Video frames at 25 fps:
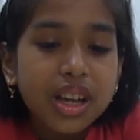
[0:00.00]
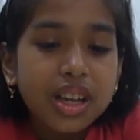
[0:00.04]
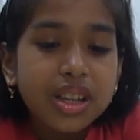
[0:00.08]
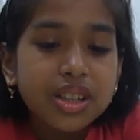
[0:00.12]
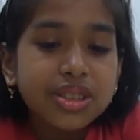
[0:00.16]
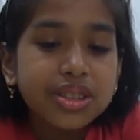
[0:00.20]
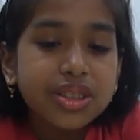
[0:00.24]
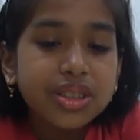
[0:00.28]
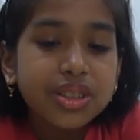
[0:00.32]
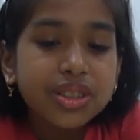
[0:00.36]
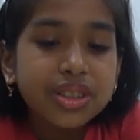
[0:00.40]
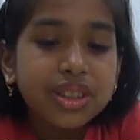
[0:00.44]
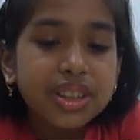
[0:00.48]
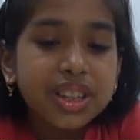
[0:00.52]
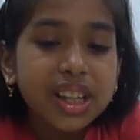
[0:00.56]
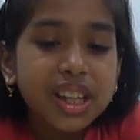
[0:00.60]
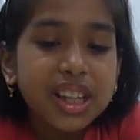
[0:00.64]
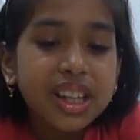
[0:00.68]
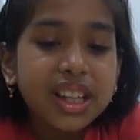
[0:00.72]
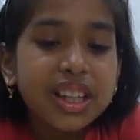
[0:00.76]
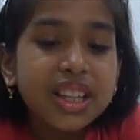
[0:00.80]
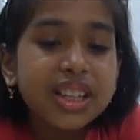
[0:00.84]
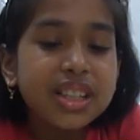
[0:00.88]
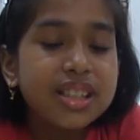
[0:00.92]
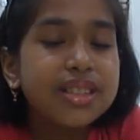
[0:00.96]
So
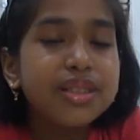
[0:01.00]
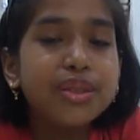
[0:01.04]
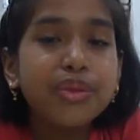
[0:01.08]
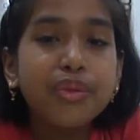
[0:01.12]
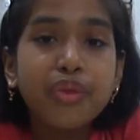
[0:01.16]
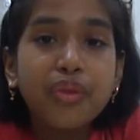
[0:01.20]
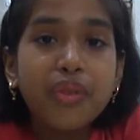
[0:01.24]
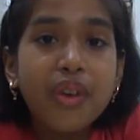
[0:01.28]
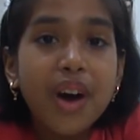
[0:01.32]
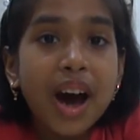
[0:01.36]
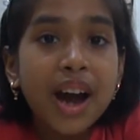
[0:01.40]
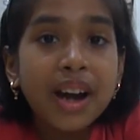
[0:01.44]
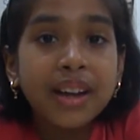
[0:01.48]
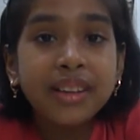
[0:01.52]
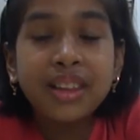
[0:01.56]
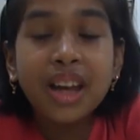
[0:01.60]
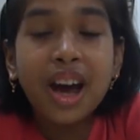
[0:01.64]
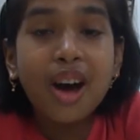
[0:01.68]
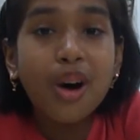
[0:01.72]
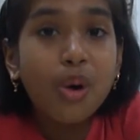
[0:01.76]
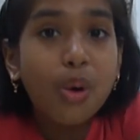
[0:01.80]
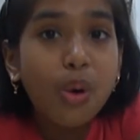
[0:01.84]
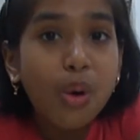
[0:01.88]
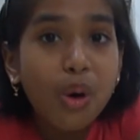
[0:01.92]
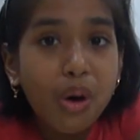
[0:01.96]
these were
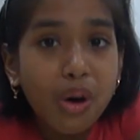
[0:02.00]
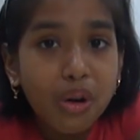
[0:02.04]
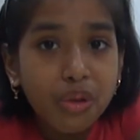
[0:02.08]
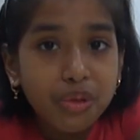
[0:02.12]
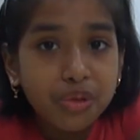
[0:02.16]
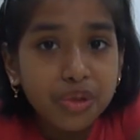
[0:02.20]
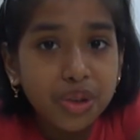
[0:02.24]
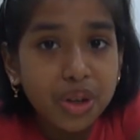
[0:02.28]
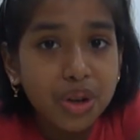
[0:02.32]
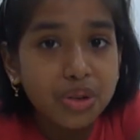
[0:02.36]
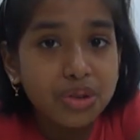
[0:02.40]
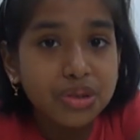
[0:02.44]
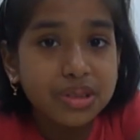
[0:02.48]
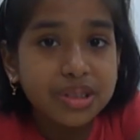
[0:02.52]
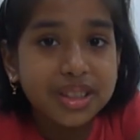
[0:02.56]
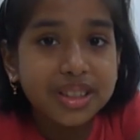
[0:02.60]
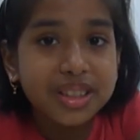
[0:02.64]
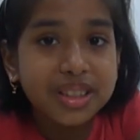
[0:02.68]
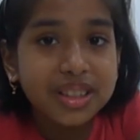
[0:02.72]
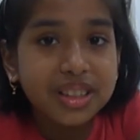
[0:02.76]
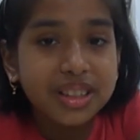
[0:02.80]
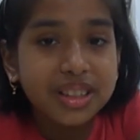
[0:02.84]
the ovules.